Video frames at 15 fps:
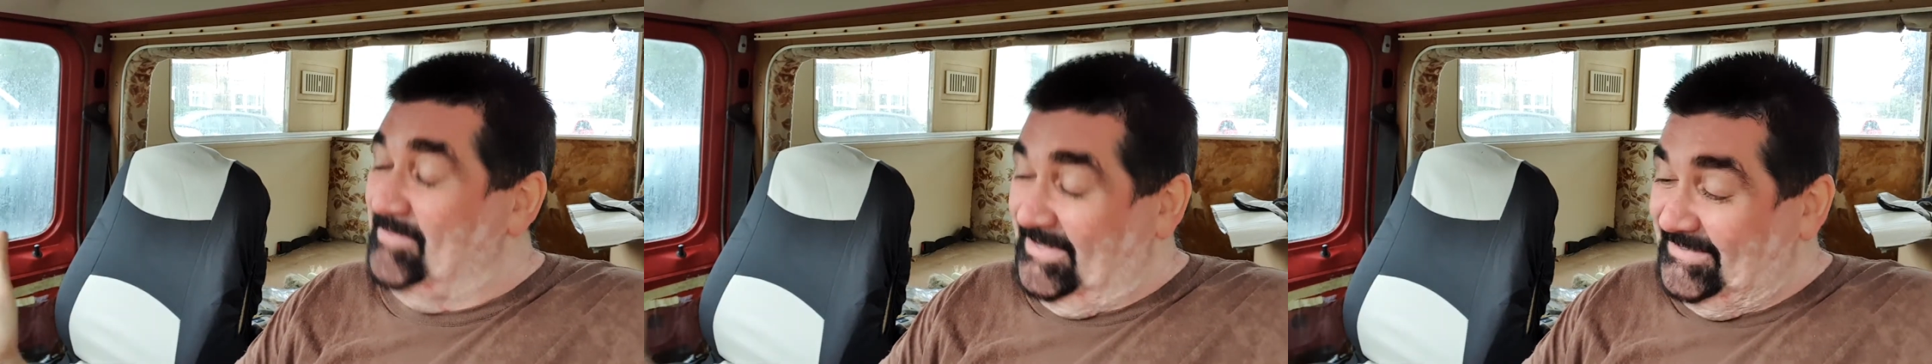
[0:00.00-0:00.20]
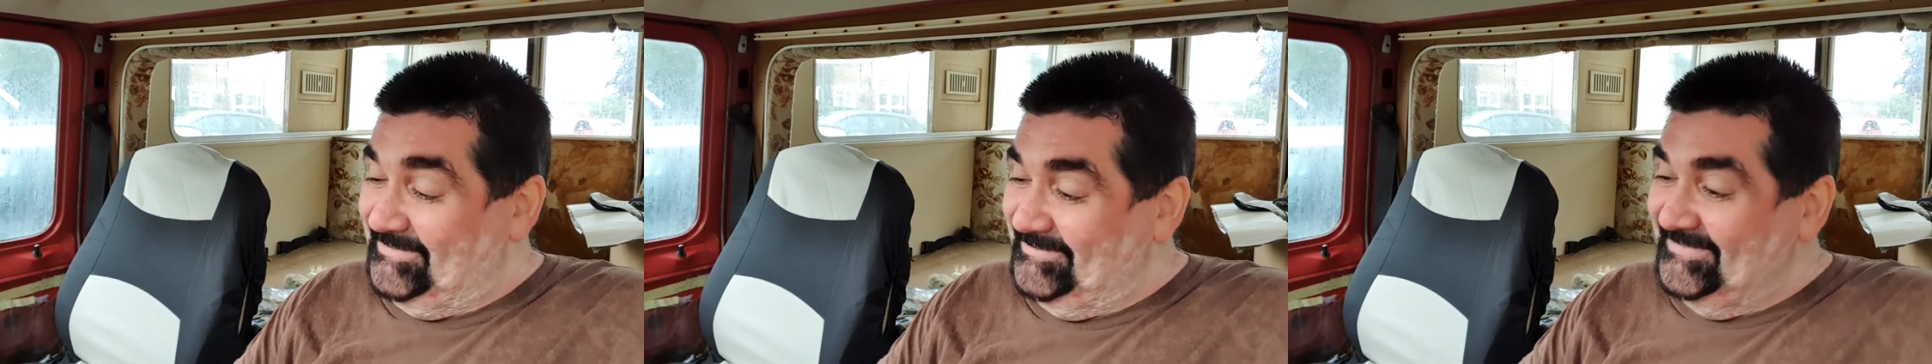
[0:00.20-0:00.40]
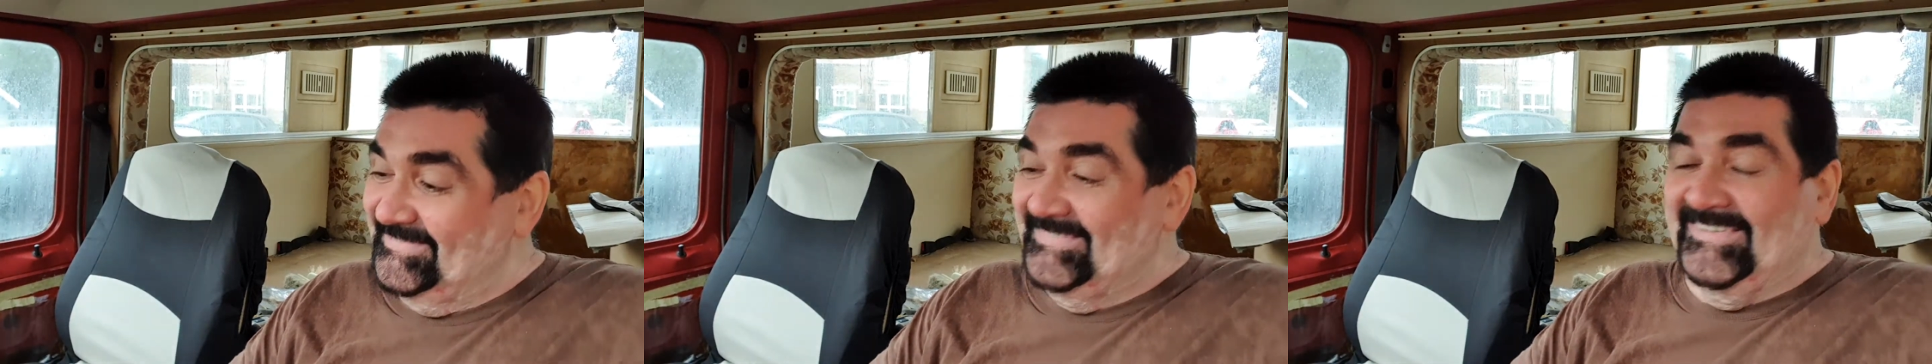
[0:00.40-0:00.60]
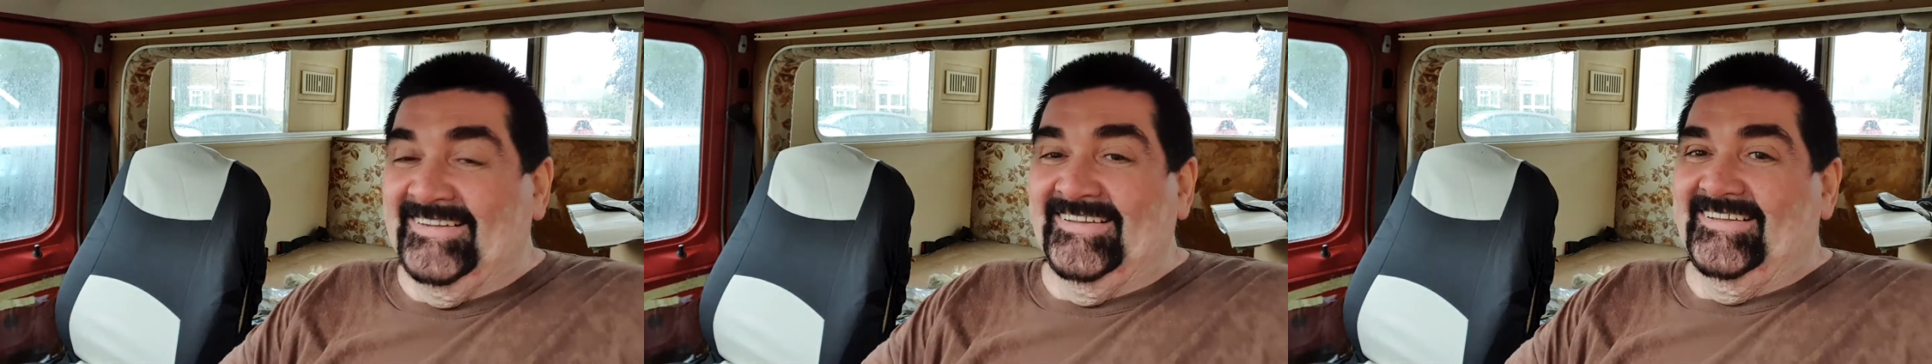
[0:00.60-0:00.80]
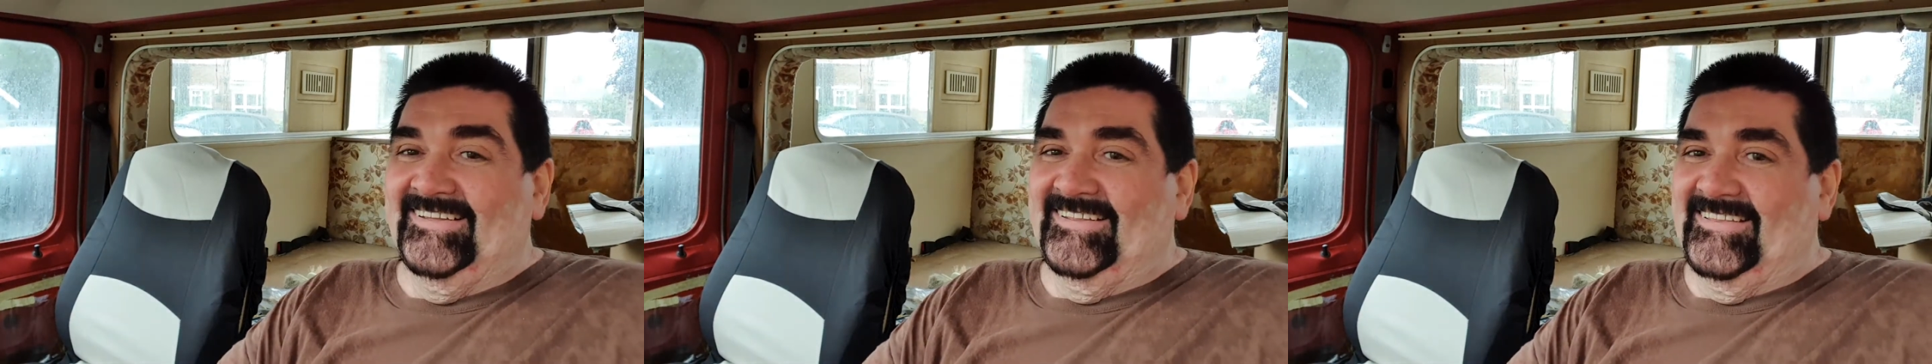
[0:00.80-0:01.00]
but
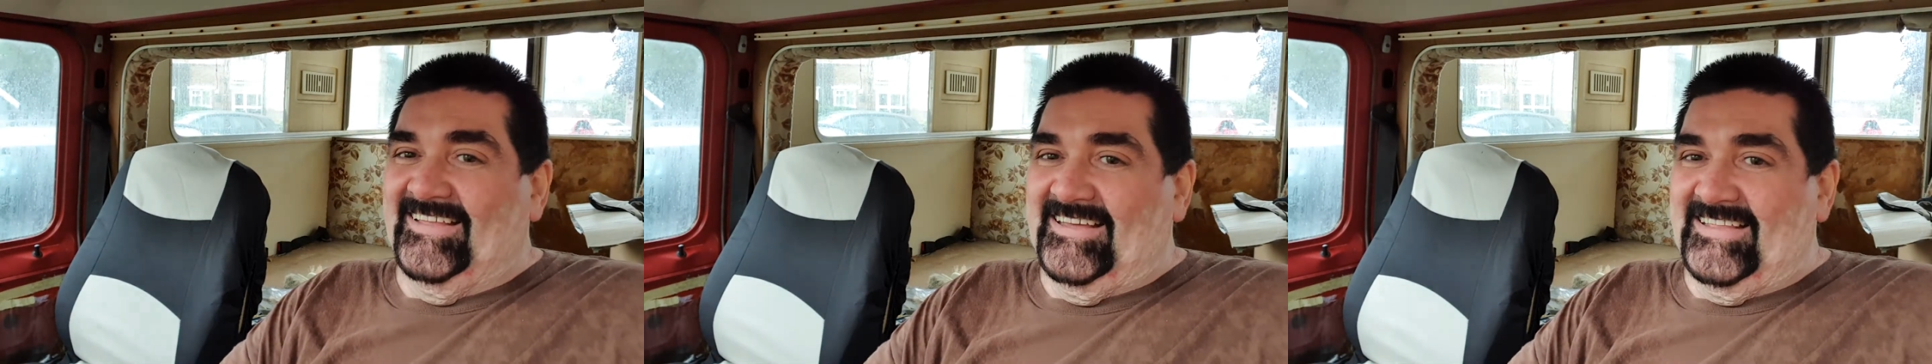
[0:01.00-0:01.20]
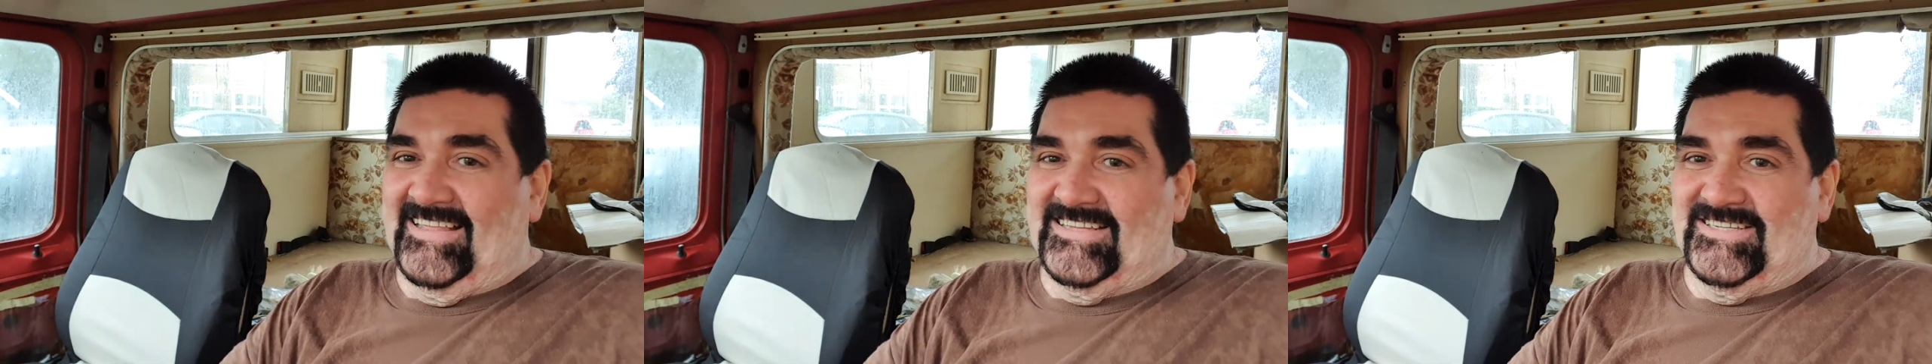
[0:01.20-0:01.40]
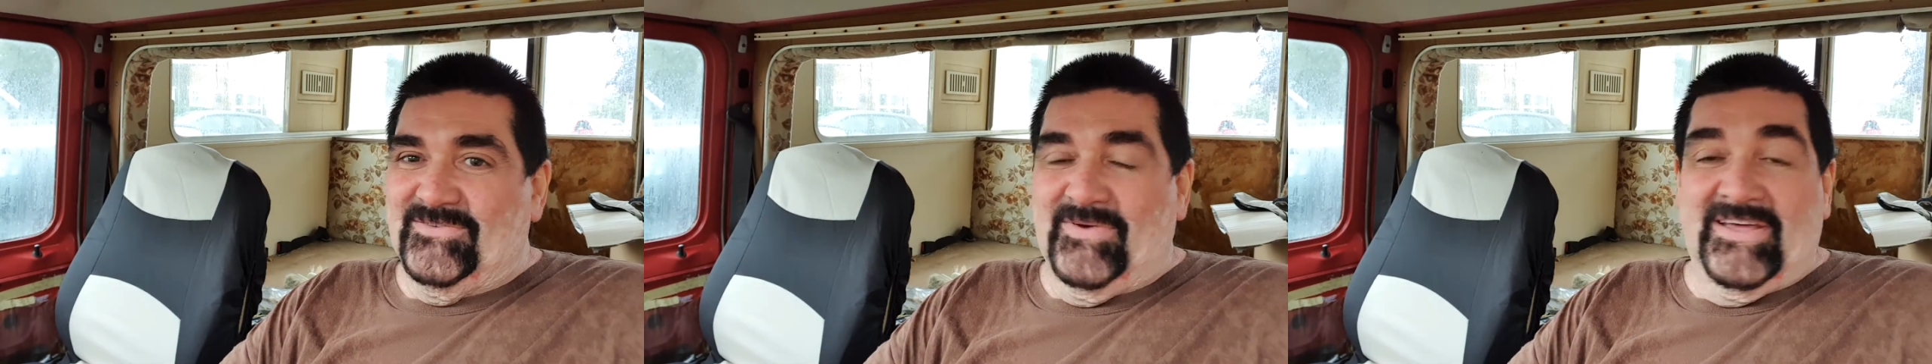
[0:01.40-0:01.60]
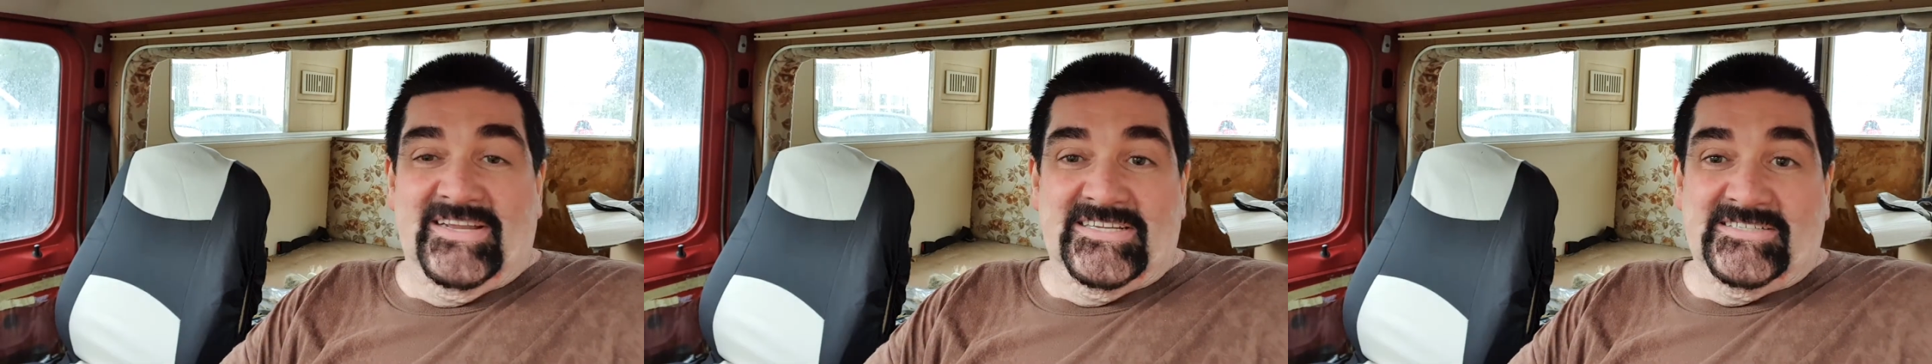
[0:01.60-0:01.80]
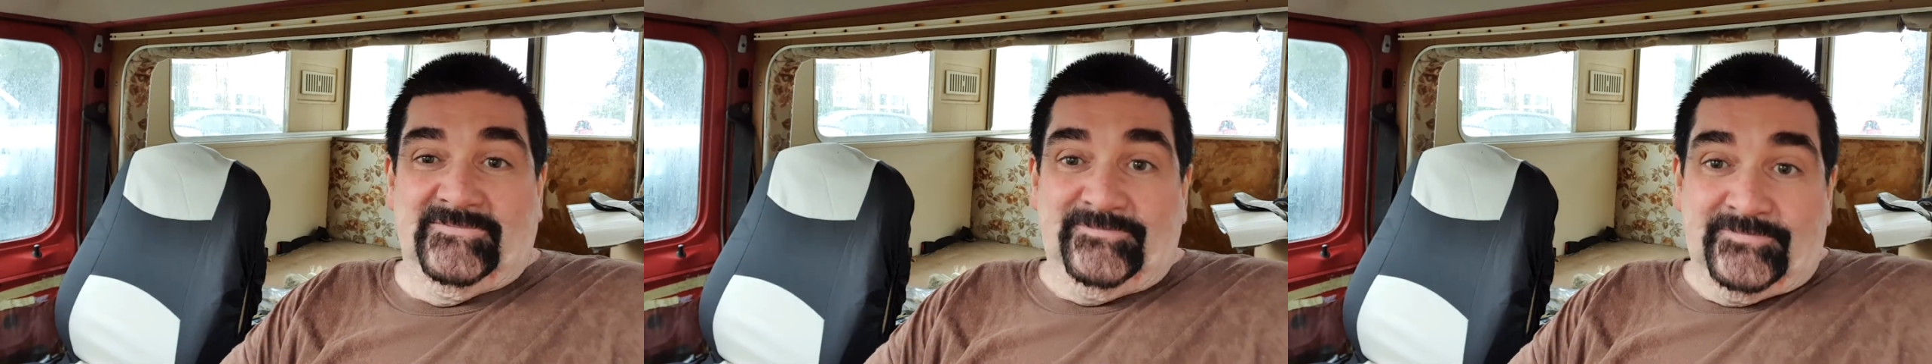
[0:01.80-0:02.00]
that's the way it
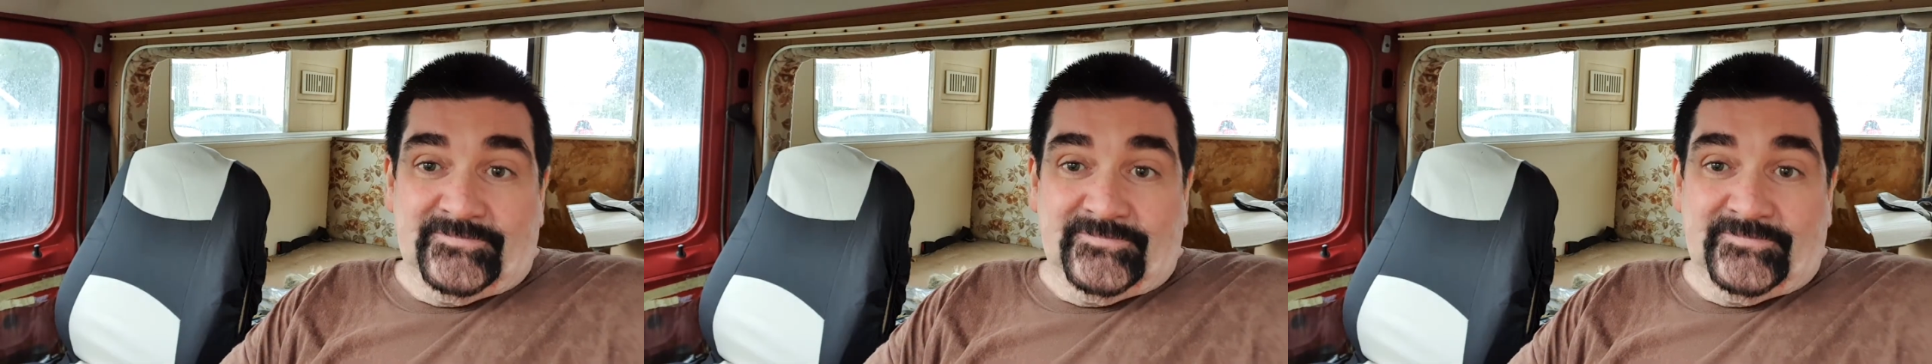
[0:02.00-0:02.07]
is.